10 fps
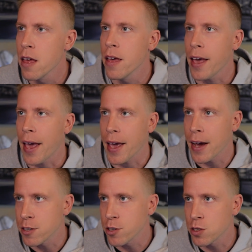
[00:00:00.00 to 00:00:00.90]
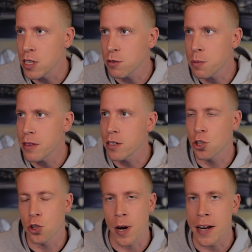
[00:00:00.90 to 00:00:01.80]
And there seems to be this
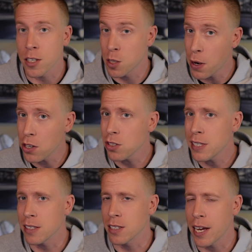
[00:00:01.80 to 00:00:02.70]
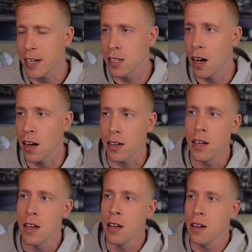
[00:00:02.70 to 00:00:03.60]
trend, especially on TikTok,
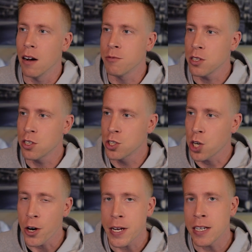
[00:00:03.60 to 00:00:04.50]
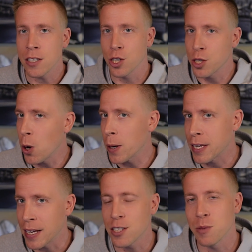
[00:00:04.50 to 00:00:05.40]
of just starting to go
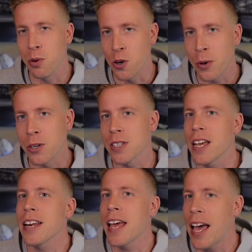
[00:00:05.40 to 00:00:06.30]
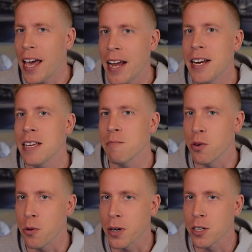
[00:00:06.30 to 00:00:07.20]
against boomers and hating
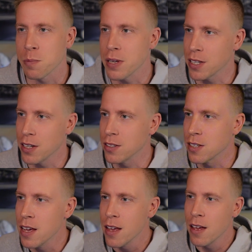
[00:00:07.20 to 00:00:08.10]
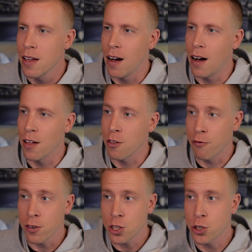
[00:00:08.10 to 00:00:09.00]
boomers because the
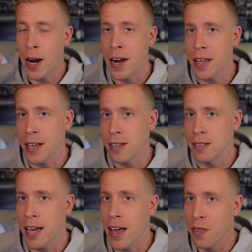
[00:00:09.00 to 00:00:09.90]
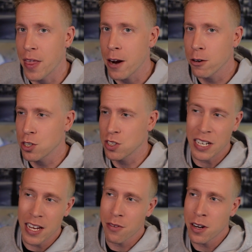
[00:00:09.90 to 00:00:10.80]
first trend is that they are just
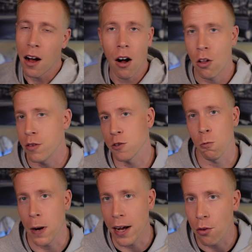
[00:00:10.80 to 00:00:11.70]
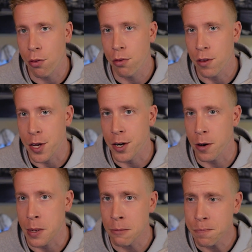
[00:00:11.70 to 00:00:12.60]
given all this wealth. You know what I mean?